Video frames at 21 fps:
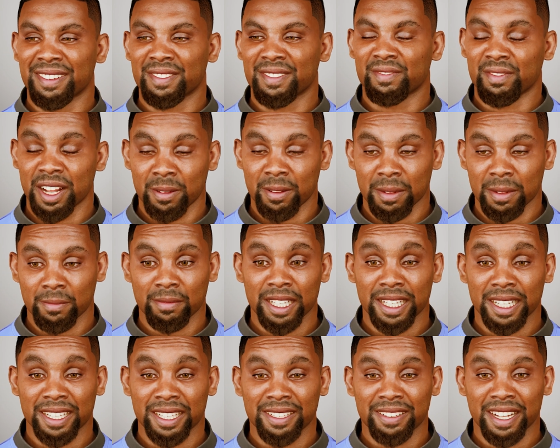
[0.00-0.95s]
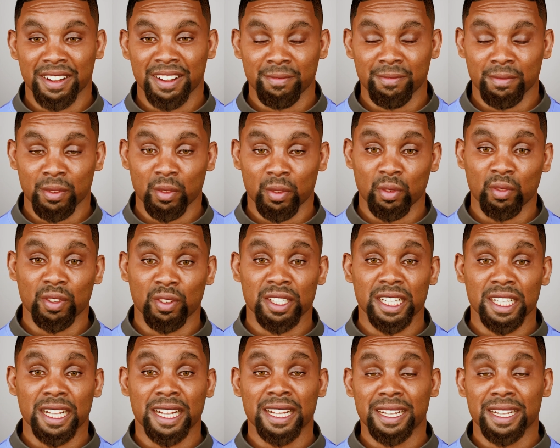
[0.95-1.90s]
So I'm updating that
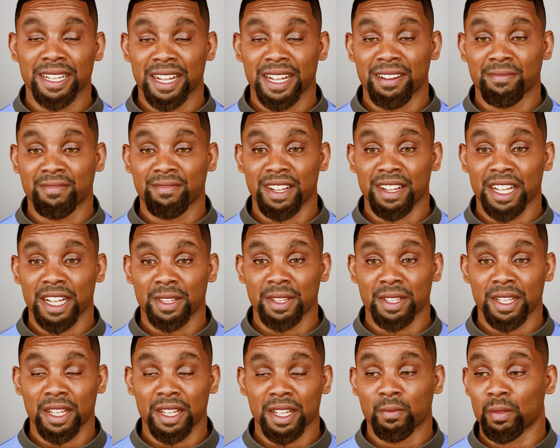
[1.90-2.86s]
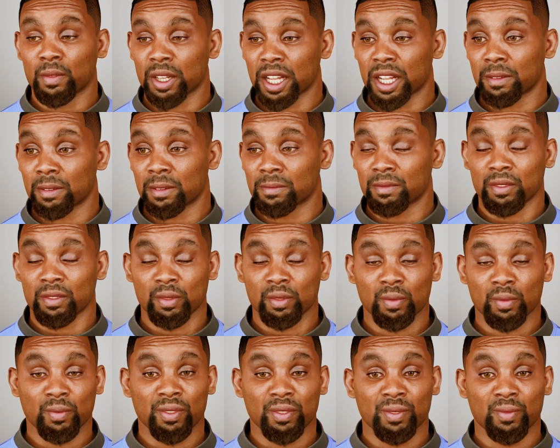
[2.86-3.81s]
because in Live Link, we're gonna be able
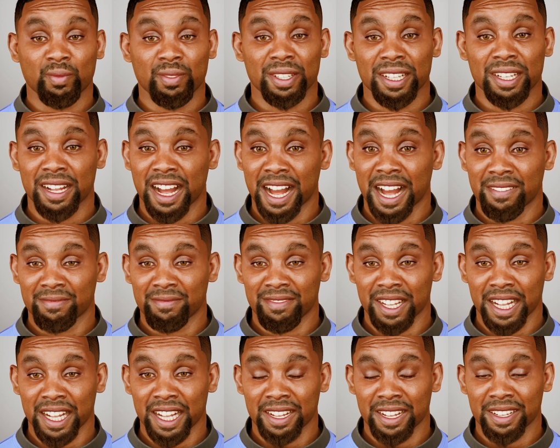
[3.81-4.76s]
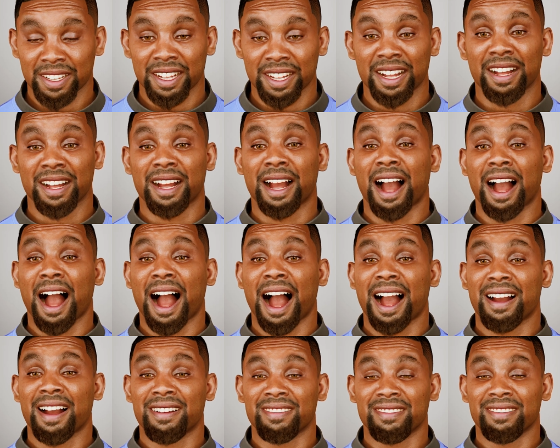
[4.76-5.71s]
to use Live Link
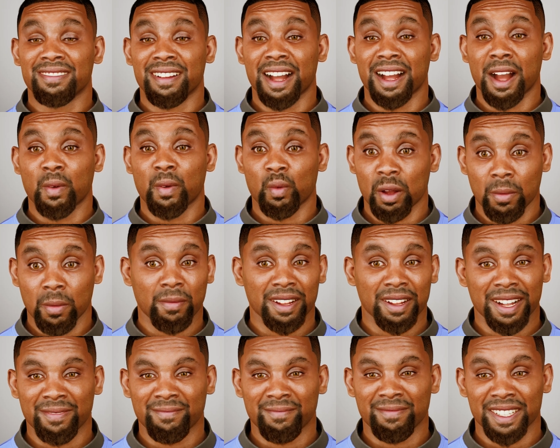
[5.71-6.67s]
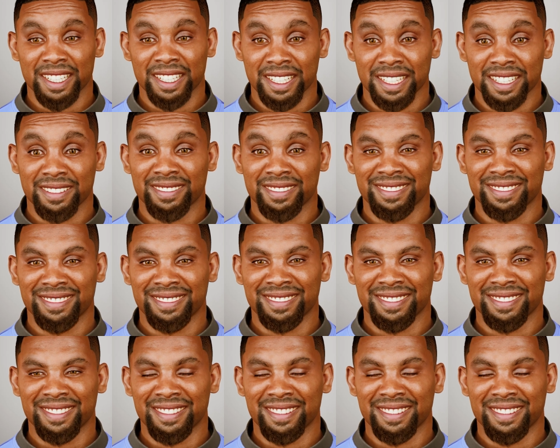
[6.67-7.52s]
as a webcam essentially